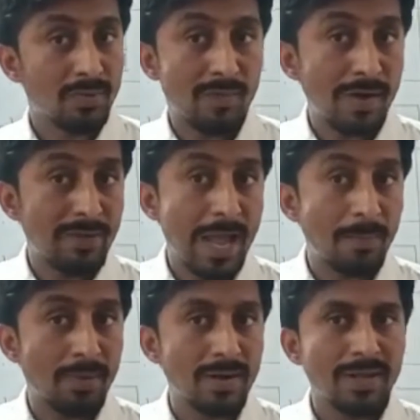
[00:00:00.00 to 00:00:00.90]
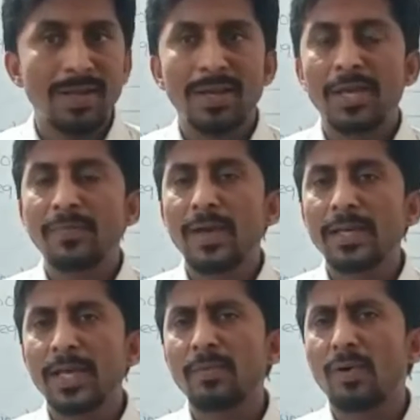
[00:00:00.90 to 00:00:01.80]
What will happen if
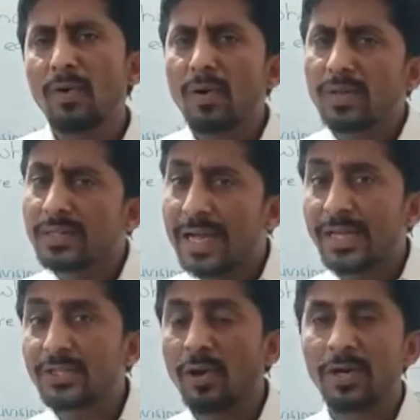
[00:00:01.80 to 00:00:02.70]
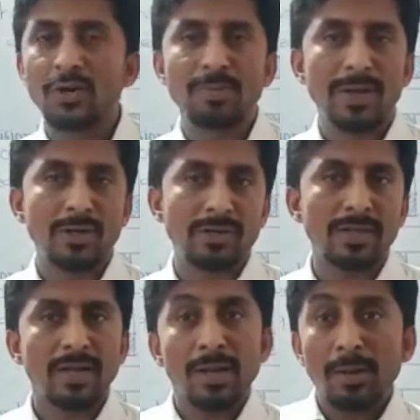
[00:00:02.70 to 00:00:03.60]
I give that chocolate to my
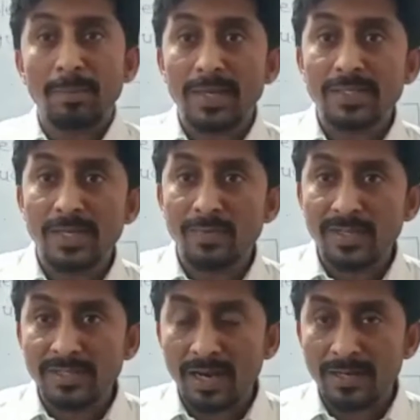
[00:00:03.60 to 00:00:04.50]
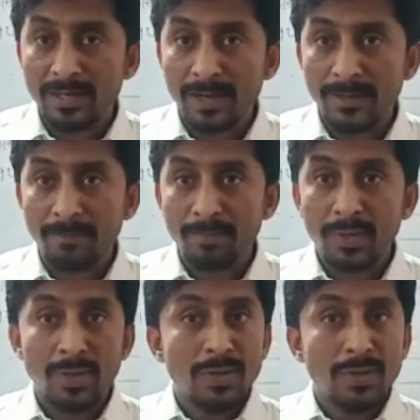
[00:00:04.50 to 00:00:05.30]
daughter? My son will start crying.